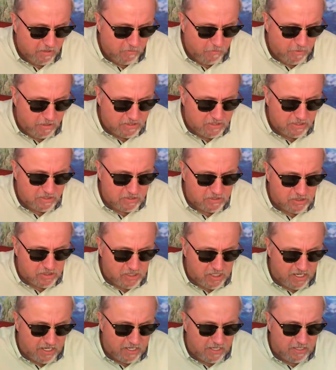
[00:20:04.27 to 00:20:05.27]
which is
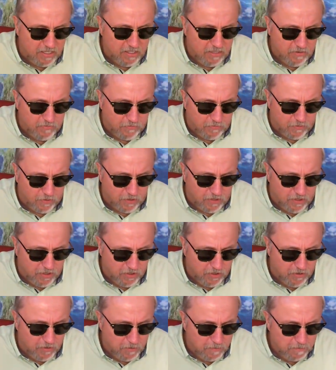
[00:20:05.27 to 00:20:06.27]
shed for
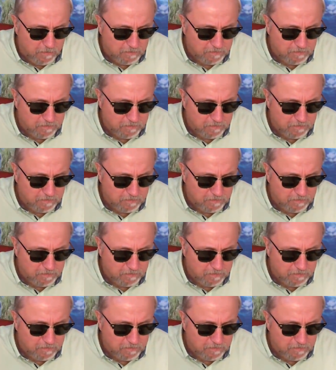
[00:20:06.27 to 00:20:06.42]
you.